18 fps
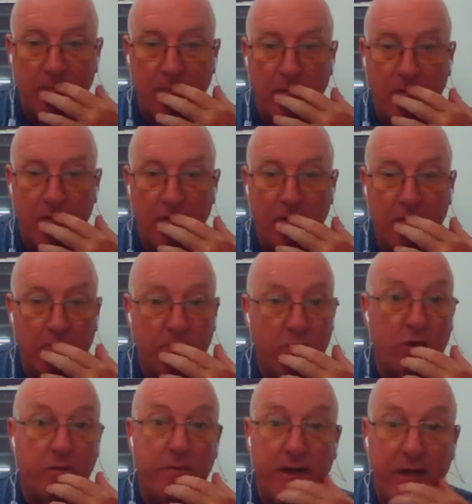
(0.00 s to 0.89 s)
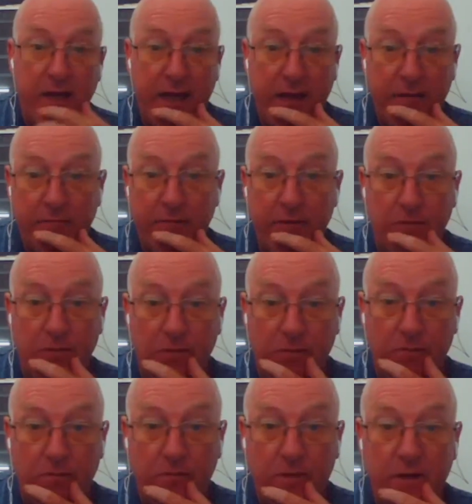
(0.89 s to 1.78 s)
Yep, put them in landfill.
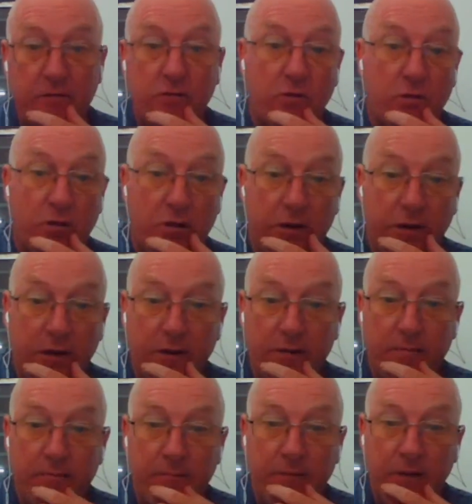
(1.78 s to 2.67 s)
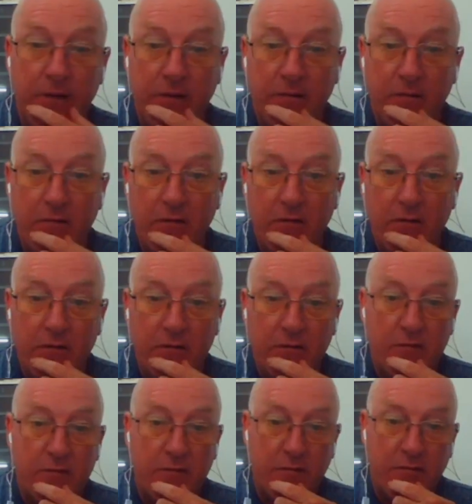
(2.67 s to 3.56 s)
That's a good idea.
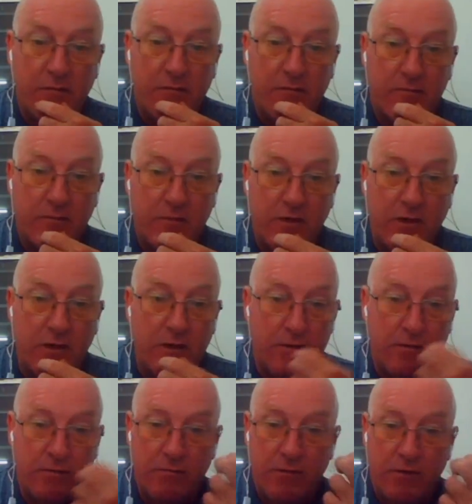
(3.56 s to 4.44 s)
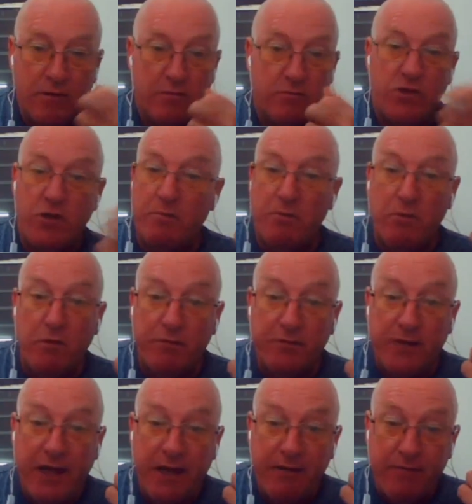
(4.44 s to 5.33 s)
So ship them off
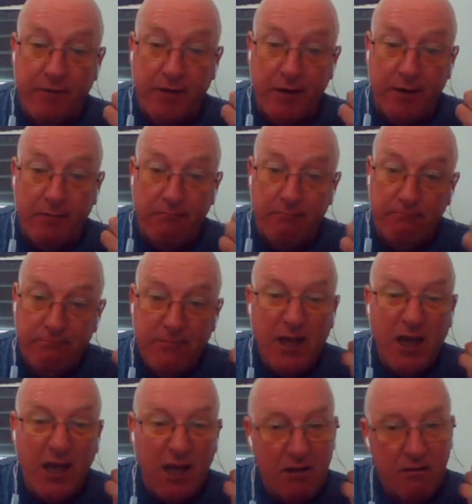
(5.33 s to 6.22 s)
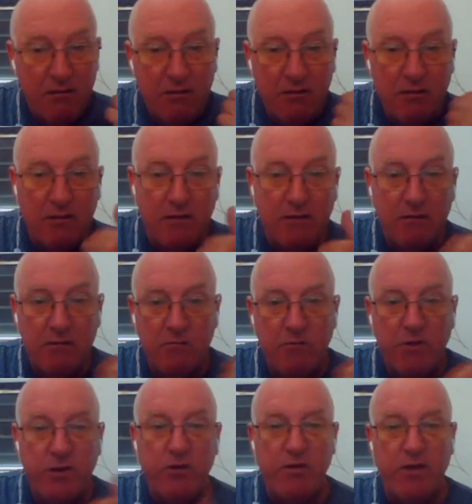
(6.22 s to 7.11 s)
to Africa.
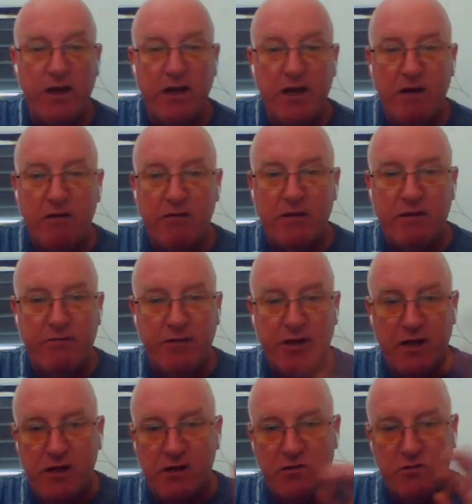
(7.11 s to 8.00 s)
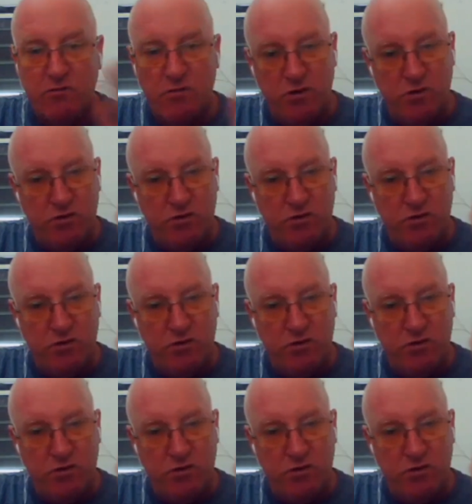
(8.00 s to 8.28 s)
We do that now with everything else. Why not